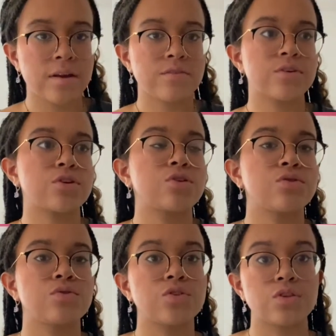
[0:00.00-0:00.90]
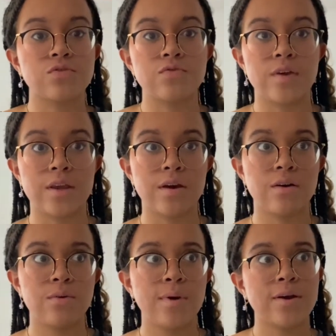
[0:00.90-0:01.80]
of concludes this
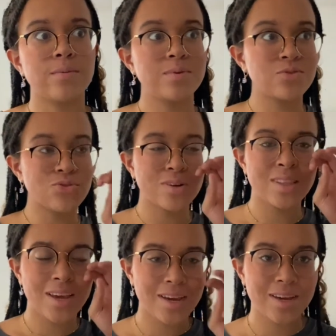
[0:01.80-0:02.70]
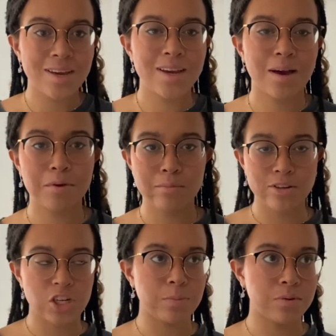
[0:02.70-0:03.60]
video. I hope you enjoyed like coming book
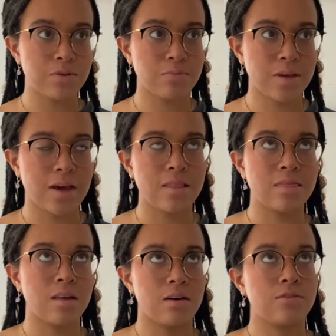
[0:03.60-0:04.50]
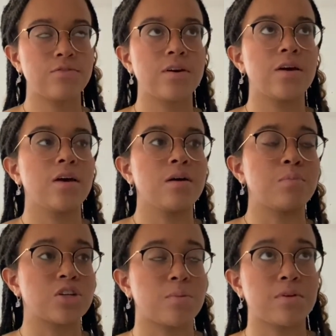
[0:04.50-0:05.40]
shopping with me. I love
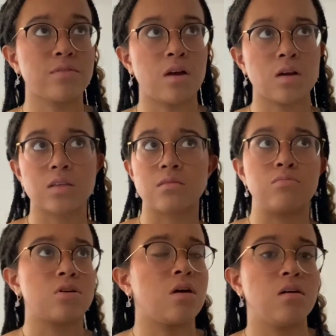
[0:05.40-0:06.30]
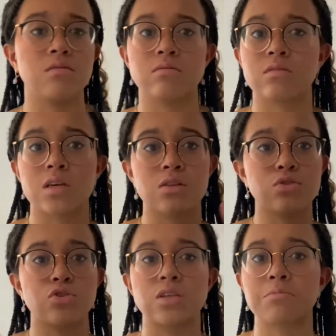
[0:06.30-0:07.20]
book shopping vlogs and book hauls. Like
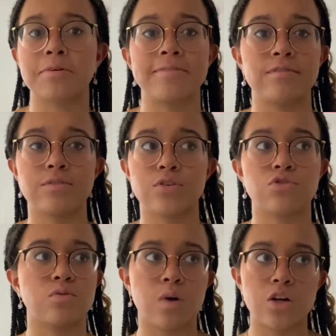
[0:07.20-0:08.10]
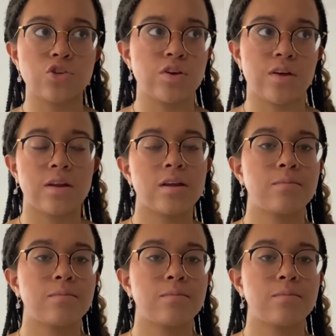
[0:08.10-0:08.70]
they're just some of my favorite videos to watch. So I thought I'd